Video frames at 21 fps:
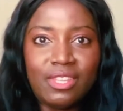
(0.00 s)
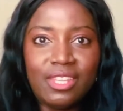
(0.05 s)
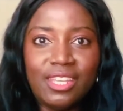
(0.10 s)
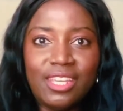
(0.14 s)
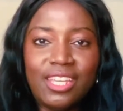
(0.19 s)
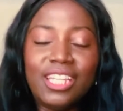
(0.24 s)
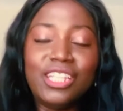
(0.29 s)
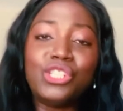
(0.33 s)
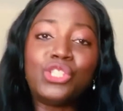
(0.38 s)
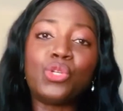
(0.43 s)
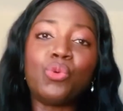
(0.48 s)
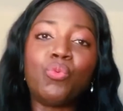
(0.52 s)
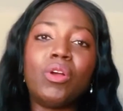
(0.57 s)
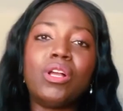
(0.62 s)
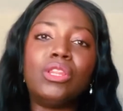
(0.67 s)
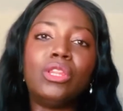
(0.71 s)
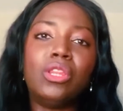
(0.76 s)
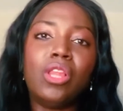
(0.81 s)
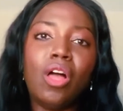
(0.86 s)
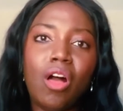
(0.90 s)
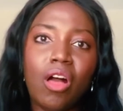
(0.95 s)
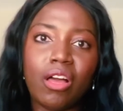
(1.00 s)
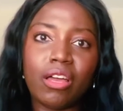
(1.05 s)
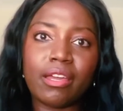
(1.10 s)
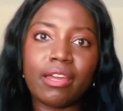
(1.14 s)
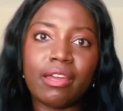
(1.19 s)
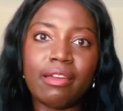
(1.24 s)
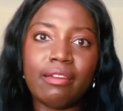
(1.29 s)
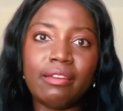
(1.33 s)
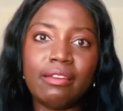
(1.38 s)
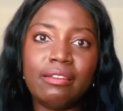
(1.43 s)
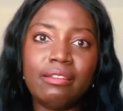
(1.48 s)
into a
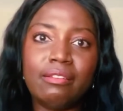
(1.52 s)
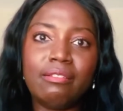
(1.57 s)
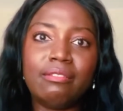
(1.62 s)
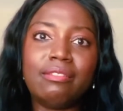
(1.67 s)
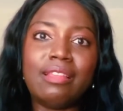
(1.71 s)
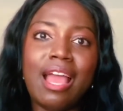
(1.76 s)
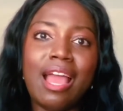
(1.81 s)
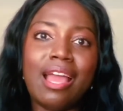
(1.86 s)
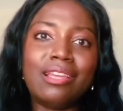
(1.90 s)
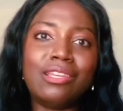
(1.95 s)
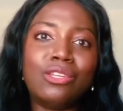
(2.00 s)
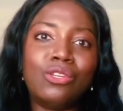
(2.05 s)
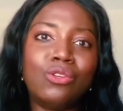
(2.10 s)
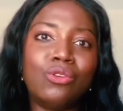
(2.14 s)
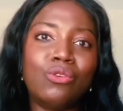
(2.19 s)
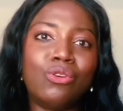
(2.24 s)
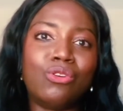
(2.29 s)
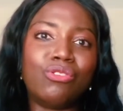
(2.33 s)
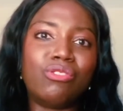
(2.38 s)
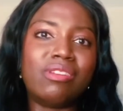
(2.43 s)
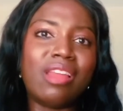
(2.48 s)
look that you're